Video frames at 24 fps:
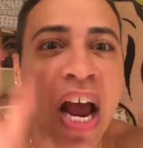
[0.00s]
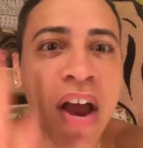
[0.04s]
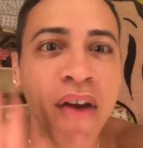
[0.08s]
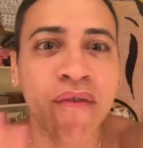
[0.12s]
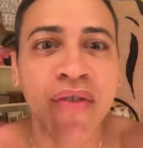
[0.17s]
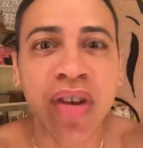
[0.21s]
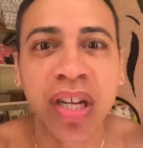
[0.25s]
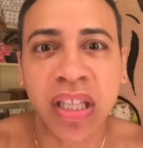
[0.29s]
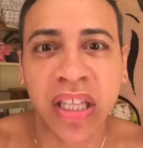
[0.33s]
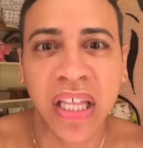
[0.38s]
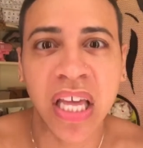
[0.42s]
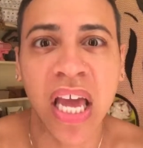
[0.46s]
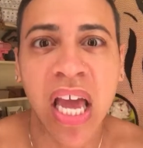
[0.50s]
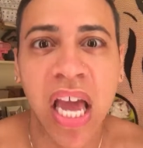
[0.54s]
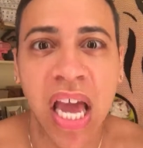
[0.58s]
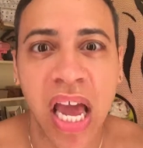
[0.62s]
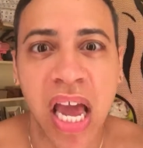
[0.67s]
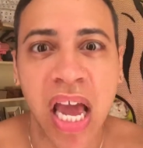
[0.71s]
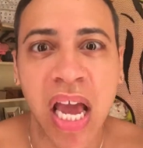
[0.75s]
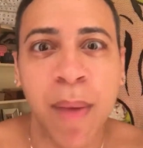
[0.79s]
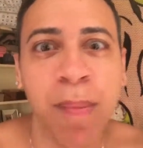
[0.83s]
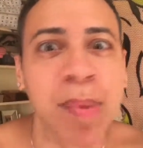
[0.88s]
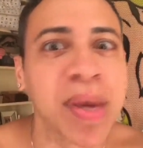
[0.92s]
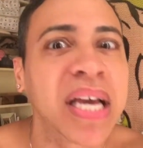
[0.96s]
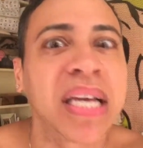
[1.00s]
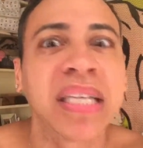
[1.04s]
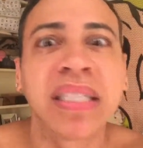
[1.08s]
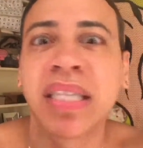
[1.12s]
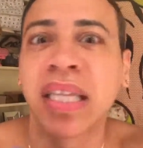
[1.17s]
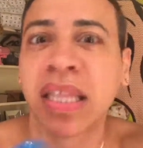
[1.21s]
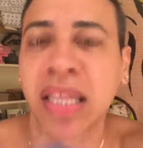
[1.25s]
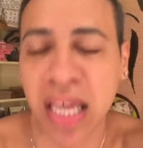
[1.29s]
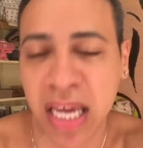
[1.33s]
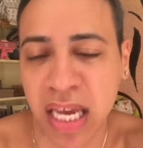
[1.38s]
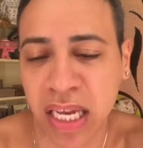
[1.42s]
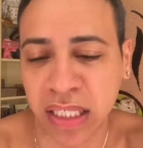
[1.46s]
everything because
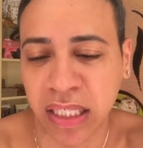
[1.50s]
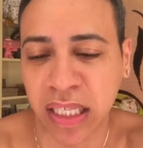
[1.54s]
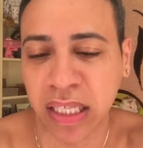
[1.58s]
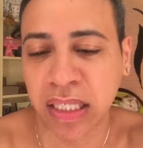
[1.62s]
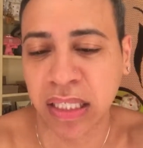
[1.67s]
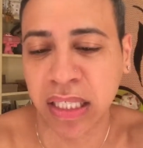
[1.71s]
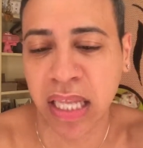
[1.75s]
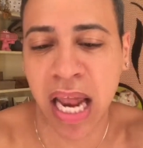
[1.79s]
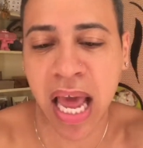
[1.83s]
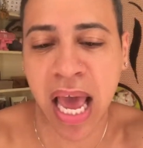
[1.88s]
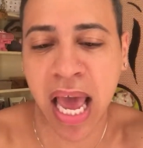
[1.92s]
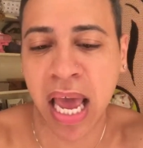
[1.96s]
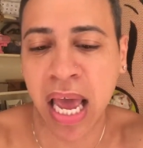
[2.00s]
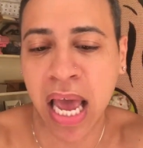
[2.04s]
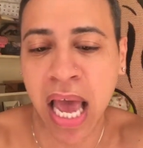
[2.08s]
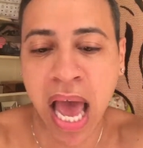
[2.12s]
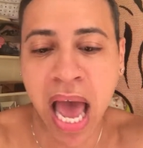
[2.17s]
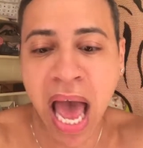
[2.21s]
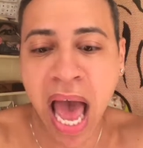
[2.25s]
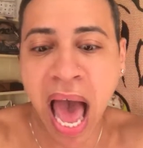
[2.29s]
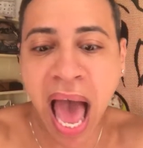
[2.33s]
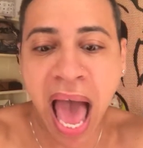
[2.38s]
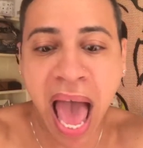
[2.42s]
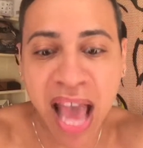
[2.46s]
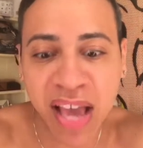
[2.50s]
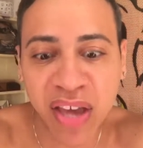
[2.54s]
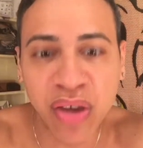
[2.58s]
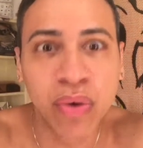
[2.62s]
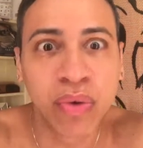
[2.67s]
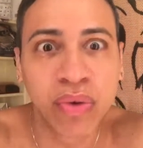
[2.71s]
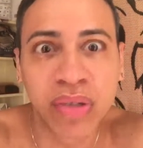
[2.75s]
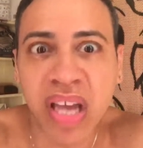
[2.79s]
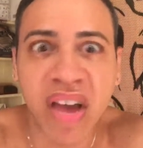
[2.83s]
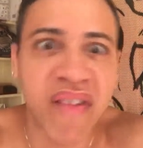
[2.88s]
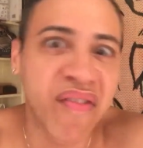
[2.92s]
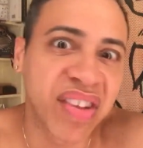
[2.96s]
the thing is like I
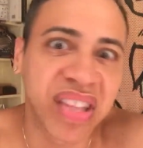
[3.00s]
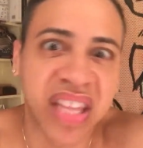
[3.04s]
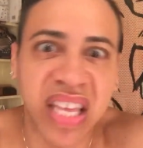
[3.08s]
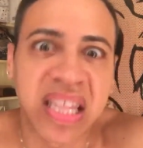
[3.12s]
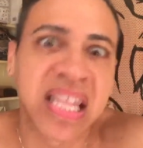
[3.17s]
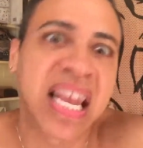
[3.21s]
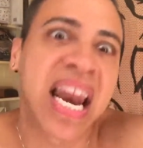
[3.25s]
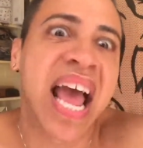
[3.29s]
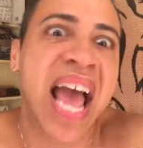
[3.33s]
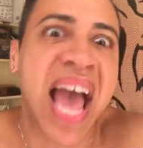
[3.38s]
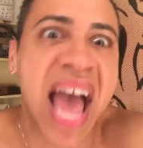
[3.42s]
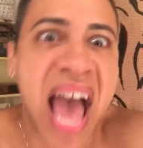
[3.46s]
use everything that I